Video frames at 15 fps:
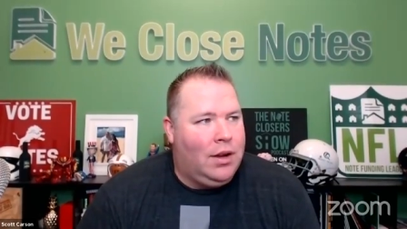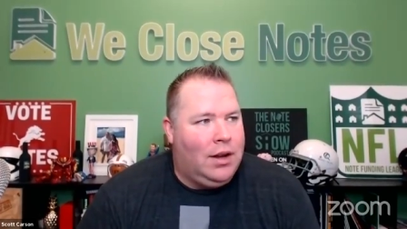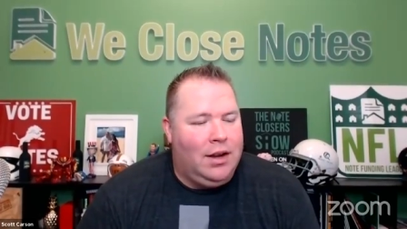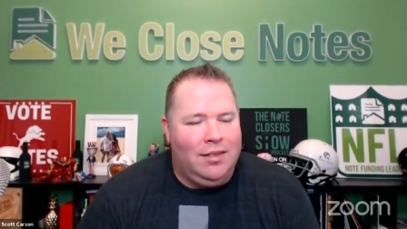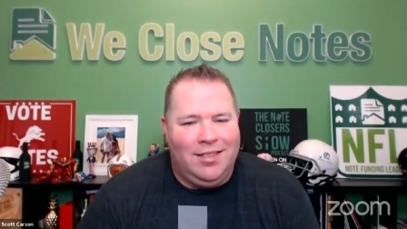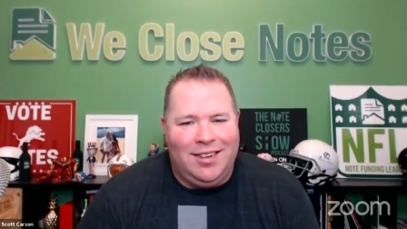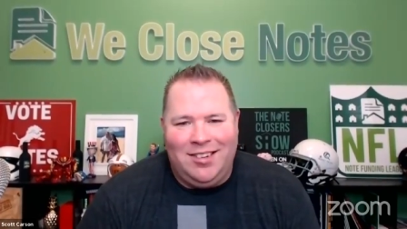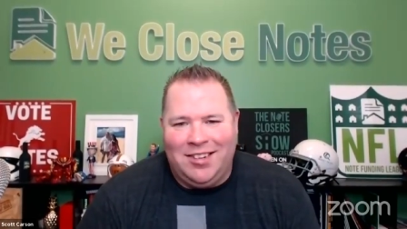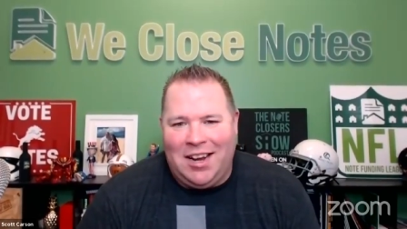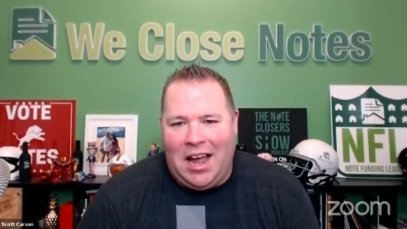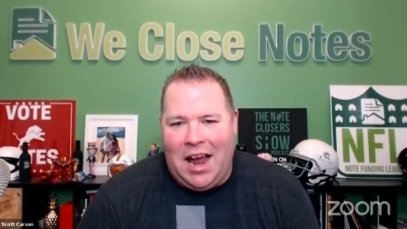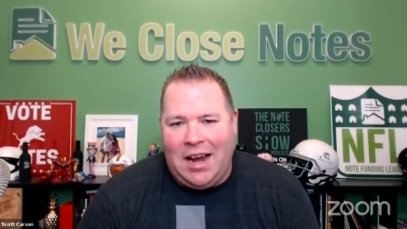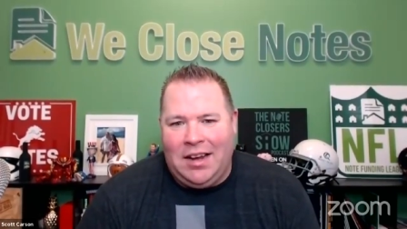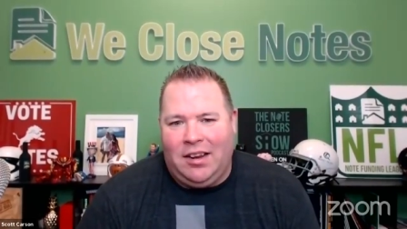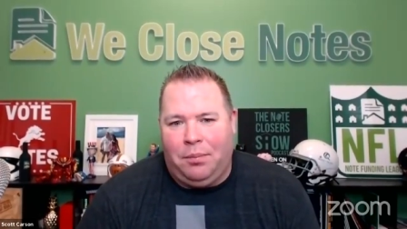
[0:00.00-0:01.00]
Uh, he's an
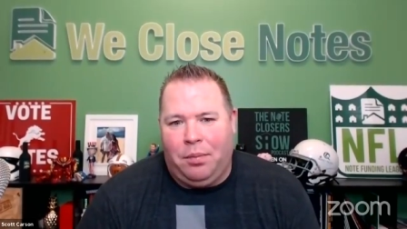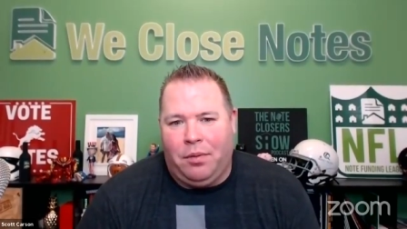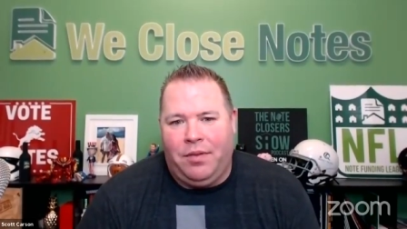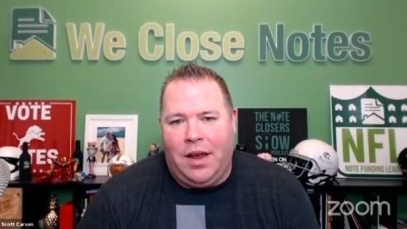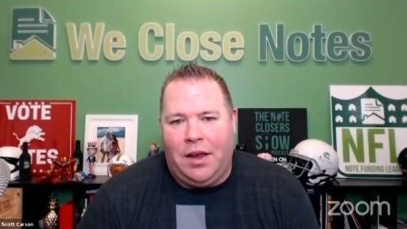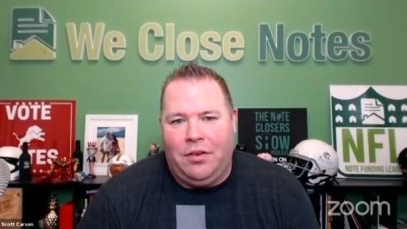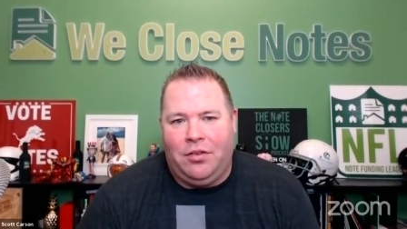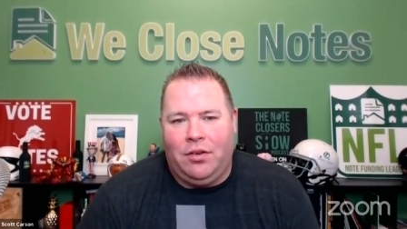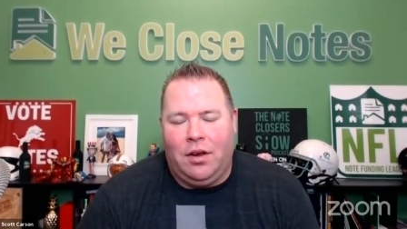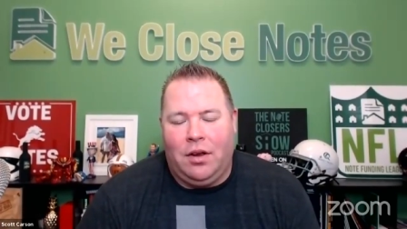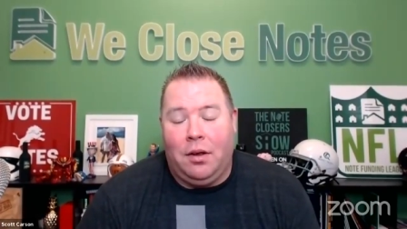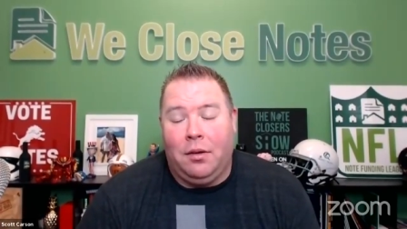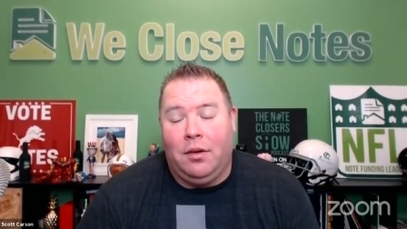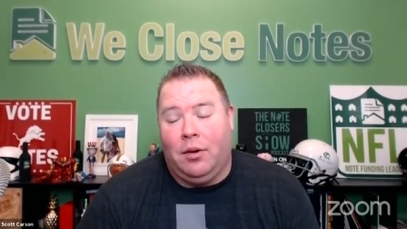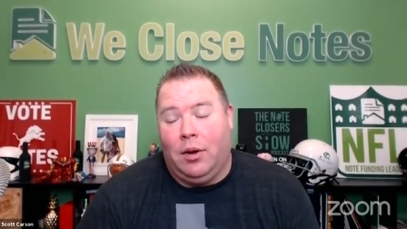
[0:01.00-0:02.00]
IT professional,
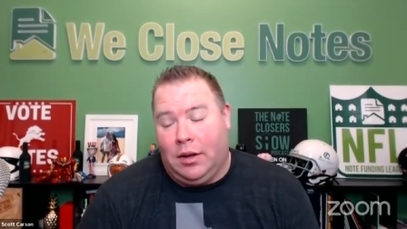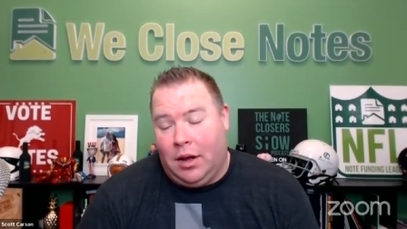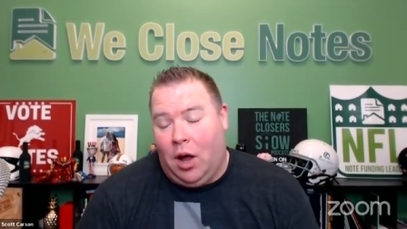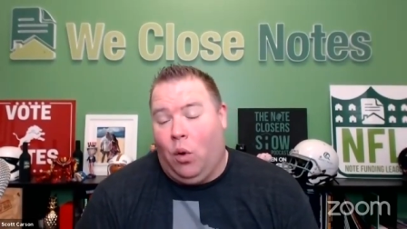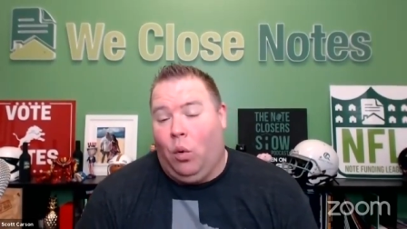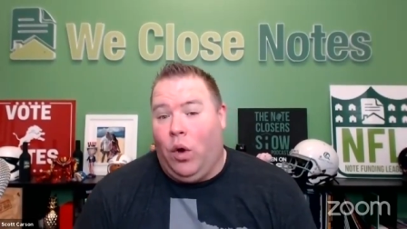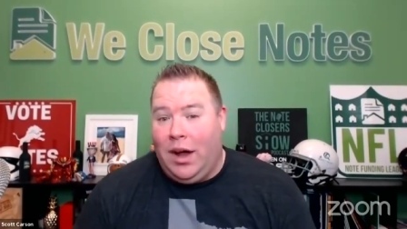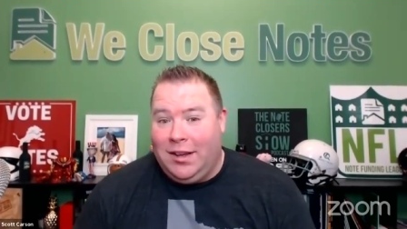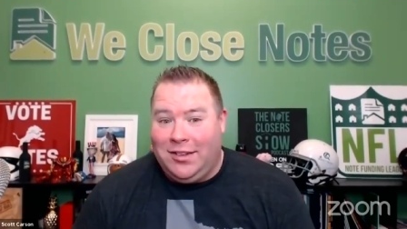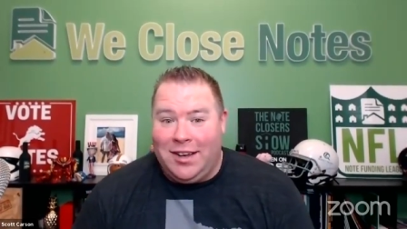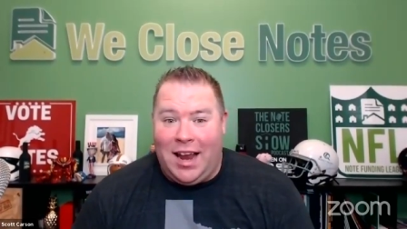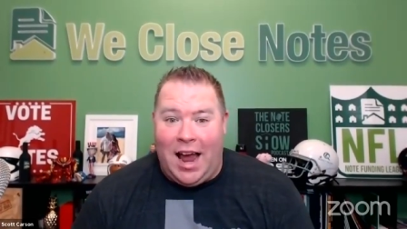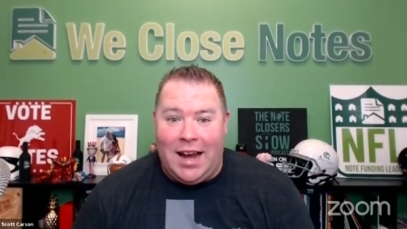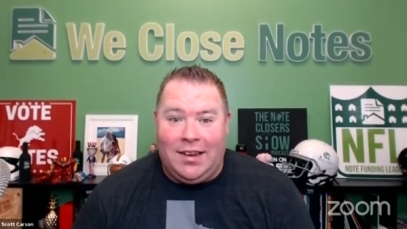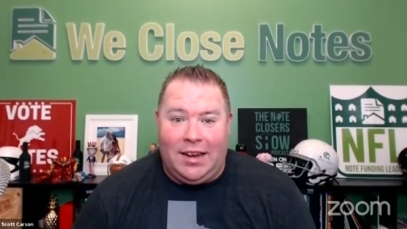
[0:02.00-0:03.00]
uh, well, was an
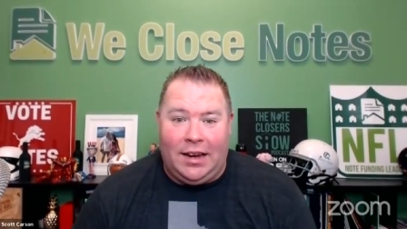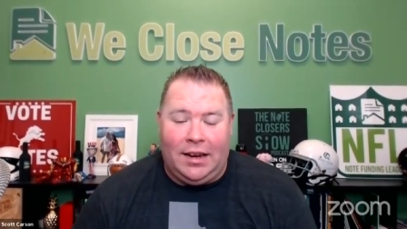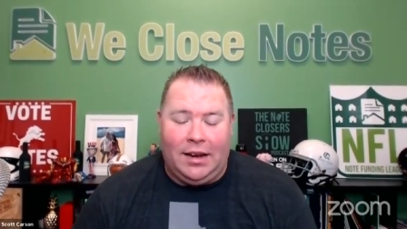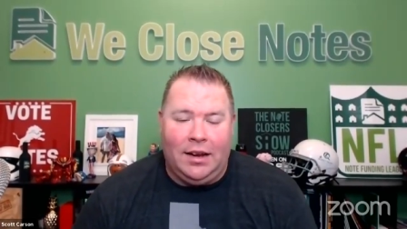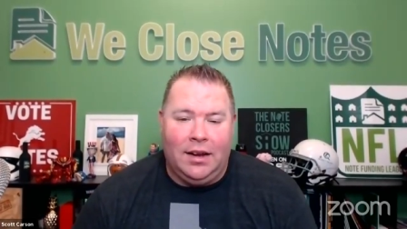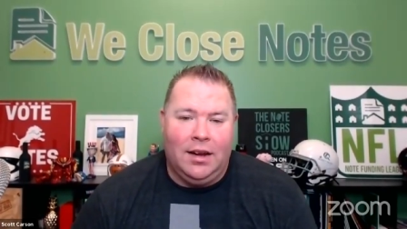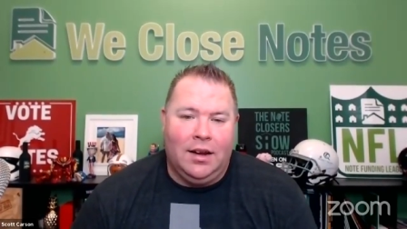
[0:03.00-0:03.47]
IT